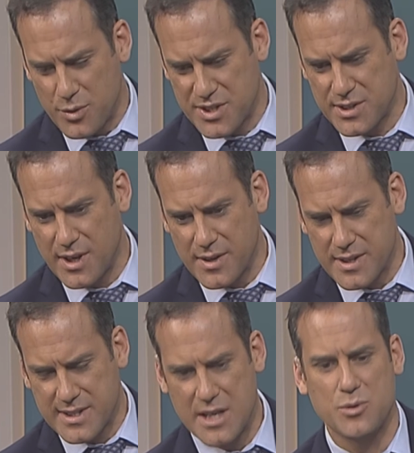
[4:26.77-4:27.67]
a risk, though,
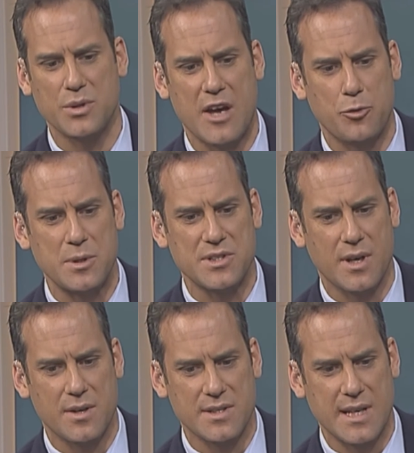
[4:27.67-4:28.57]
that central government's
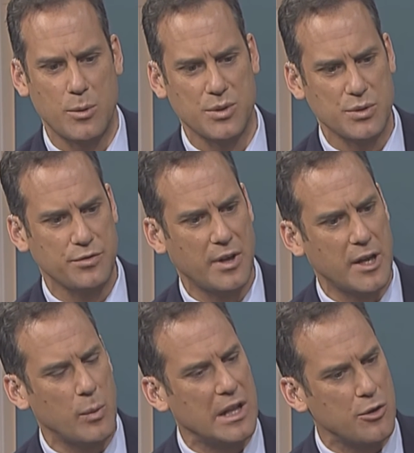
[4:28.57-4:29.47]
going to say, well, it's all
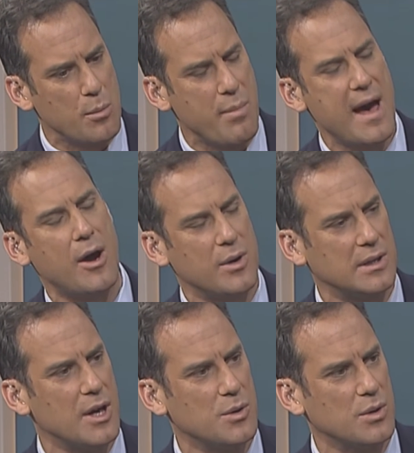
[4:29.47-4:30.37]
fine and well, you're
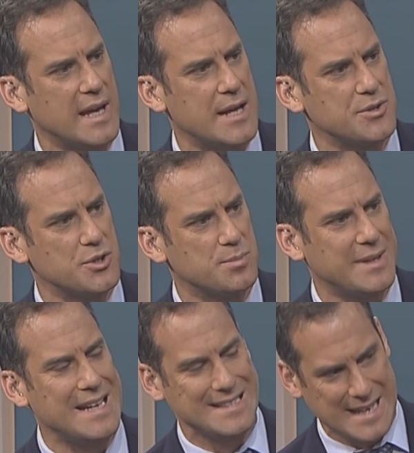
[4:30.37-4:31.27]
empowering local councils,
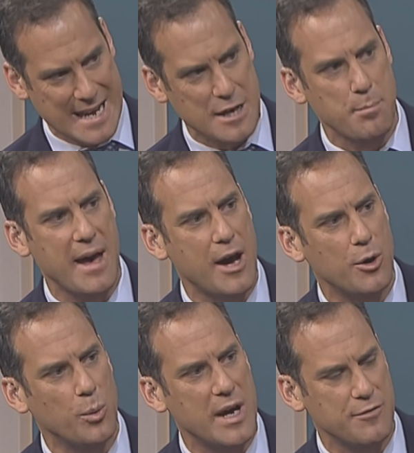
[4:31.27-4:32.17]
but that's taking
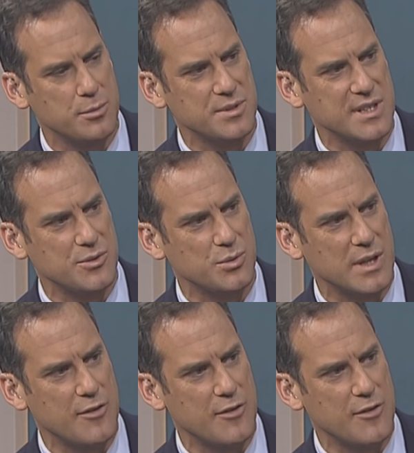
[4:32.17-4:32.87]
power away from central